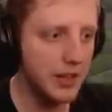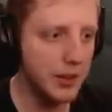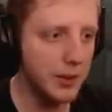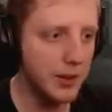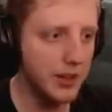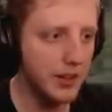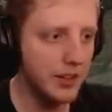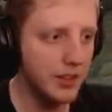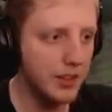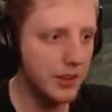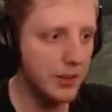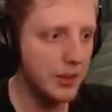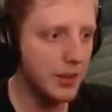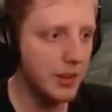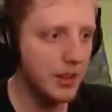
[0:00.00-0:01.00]
cooler to
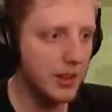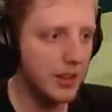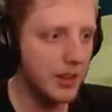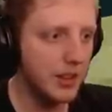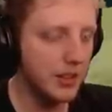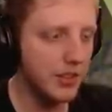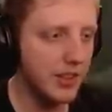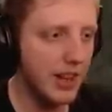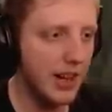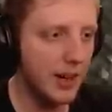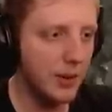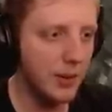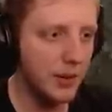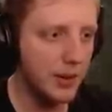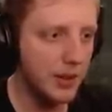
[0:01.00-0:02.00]
do because
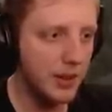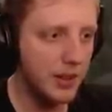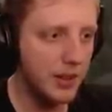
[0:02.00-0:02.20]
now